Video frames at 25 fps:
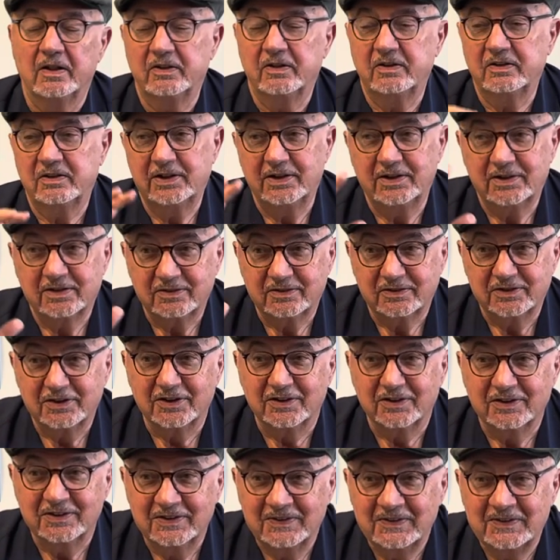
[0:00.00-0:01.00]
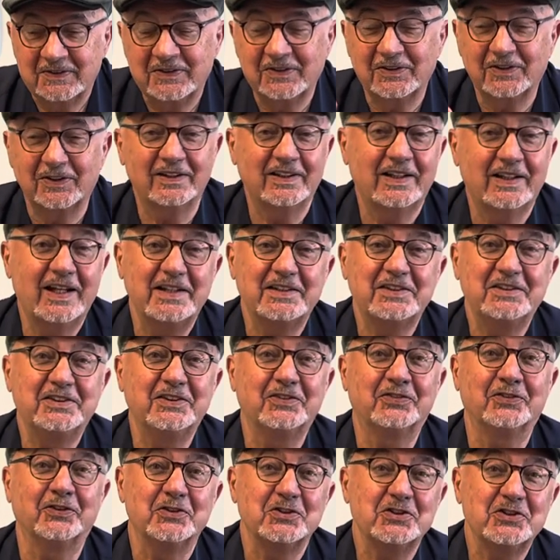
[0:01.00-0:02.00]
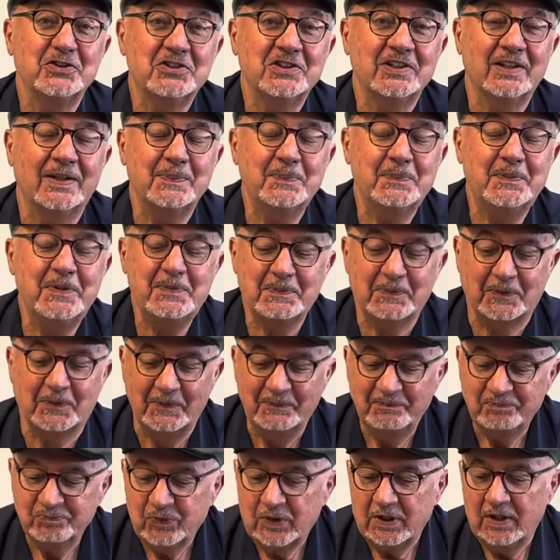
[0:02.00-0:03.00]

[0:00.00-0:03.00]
they're a lot different, just like people.